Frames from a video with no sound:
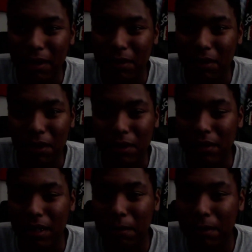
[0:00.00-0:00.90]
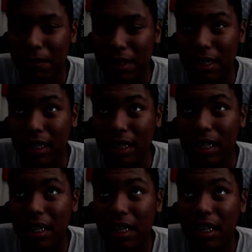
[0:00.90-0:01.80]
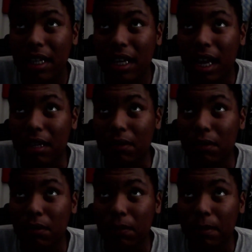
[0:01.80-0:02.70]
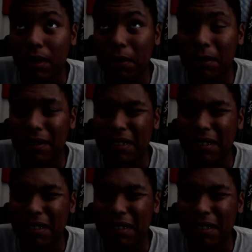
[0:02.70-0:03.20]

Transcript: So it's going to be really, I don't know who's below us.